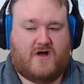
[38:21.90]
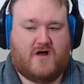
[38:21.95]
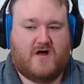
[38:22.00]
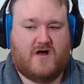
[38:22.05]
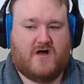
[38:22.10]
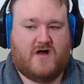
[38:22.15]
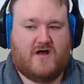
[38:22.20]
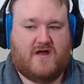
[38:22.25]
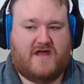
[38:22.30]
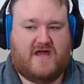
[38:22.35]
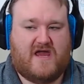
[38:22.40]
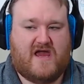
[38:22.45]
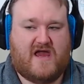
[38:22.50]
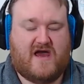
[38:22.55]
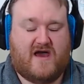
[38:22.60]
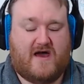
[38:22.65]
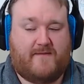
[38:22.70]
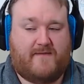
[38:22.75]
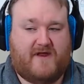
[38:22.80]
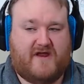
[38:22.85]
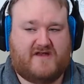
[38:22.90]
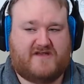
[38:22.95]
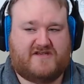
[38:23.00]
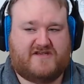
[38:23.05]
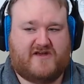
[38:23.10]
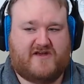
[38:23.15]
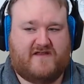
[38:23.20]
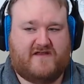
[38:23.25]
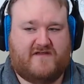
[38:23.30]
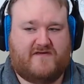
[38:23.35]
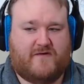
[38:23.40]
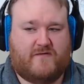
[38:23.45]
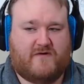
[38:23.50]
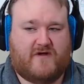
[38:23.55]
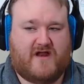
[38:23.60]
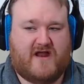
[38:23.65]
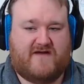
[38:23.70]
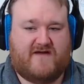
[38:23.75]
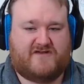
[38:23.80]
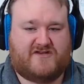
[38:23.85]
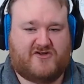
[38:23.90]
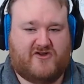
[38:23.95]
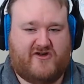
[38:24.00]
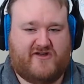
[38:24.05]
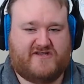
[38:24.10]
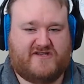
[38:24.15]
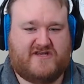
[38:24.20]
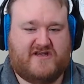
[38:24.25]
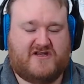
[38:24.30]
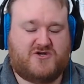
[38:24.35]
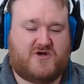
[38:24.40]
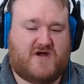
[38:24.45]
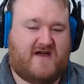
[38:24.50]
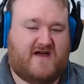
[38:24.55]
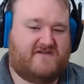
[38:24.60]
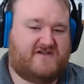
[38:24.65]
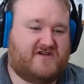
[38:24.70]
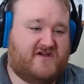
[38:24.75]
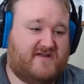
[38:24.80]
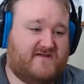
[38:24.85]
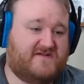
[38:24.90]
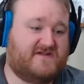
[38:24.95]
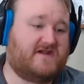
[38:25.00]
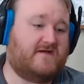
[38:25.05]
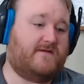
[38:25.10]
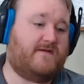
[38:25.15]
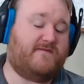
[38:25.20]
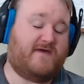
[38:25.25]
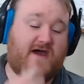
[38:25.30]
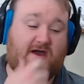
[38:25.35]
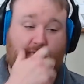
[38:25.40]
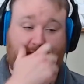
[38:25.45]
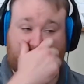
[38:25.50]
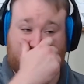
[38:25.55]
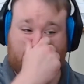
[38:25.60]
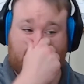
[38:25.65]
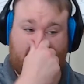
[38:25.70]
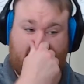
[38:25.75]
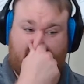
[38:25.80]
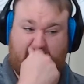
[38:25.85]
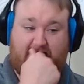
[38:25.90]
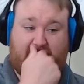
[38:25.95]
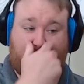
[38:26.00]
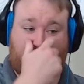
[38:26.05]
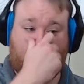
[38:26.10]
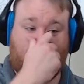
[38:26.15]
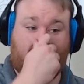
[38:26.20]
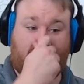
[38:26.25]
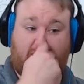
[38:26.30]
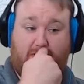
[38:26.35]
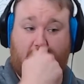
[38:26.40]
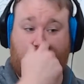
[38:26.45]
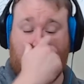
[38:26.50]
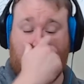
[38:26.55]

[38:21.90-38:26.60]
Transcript: I mean, I saw that they were going to have a solid state drive. I saw that it was going to be backwards compatible.